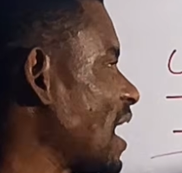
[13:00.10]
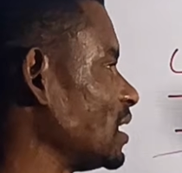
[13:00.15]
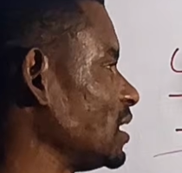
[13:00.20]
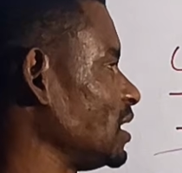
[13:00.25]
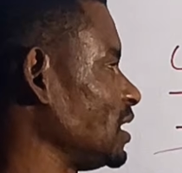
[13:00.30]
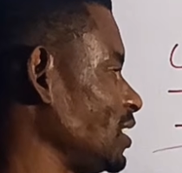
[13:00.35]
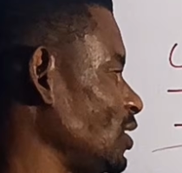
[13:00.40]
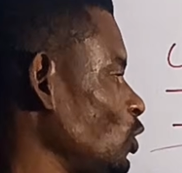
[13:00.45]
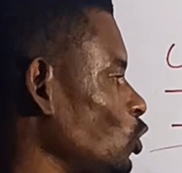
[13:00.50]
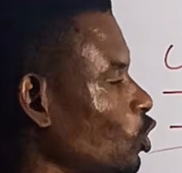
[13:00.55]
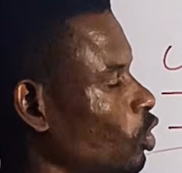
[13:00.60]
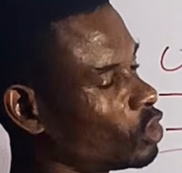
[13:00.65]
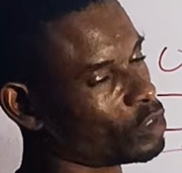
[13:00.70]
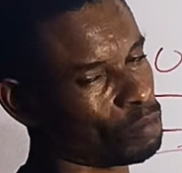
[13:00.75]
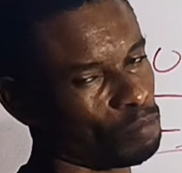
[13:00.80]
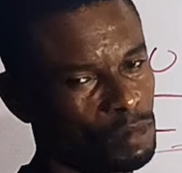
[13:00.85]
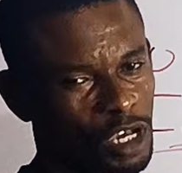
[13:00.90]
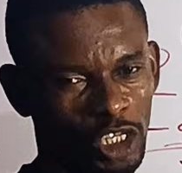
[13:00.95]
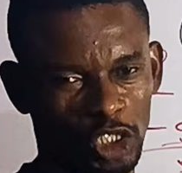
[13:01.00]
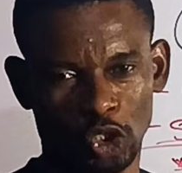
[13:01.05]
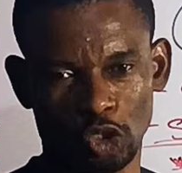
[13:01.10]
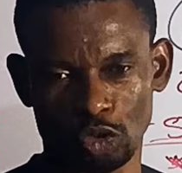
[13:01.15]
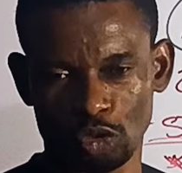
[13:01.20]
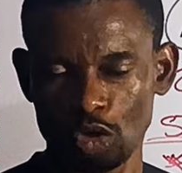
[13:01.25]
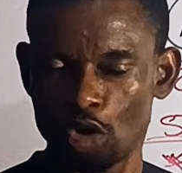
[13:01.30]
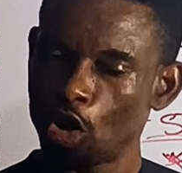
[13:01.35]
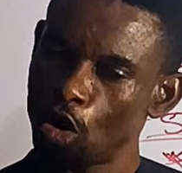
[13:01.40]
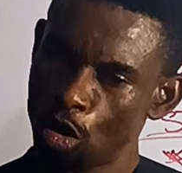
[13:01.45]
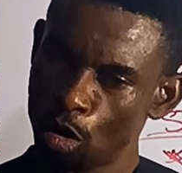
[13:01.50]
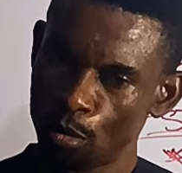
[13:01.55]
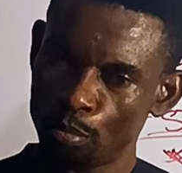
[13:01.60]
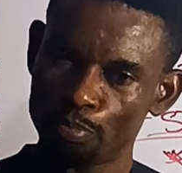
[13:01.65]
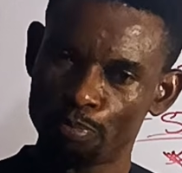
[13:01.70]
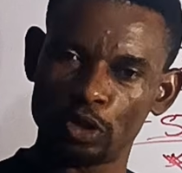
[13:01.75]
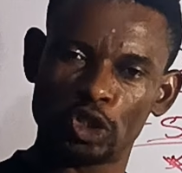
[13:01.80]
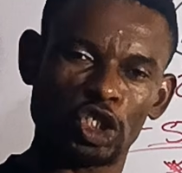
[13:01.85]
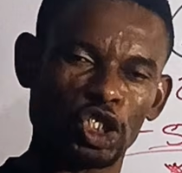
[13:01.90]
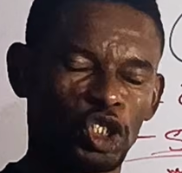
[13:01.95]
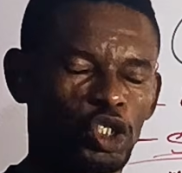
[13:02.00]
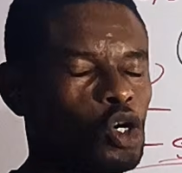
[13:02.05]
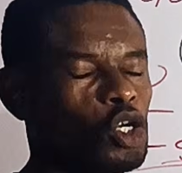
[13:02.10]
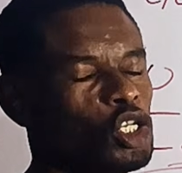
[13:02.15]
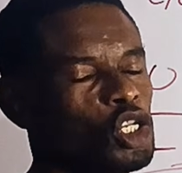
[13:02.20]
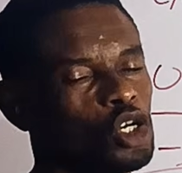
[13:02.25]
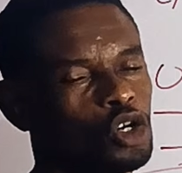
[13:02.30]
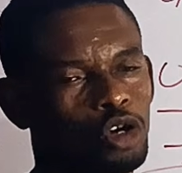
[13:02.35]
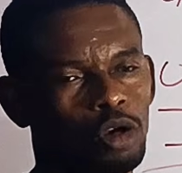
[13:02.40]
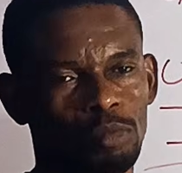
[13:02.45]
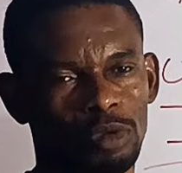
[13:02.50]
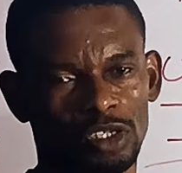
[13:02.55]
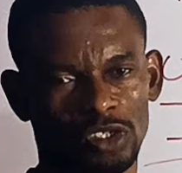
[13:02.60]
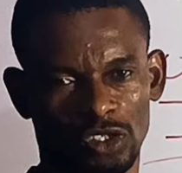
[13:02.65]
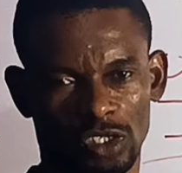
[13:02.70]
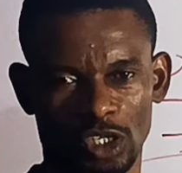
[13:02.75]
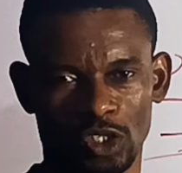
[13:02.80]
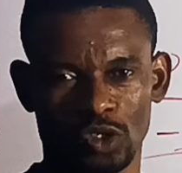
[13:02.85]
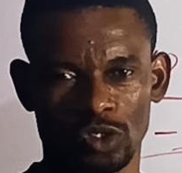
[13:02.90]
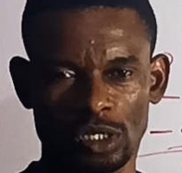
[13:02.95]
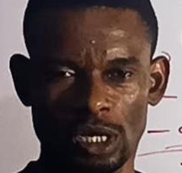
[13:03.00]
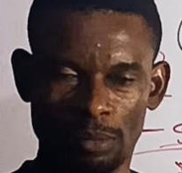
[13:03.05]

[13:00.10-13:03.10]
I did not mention. Put it on the comment section.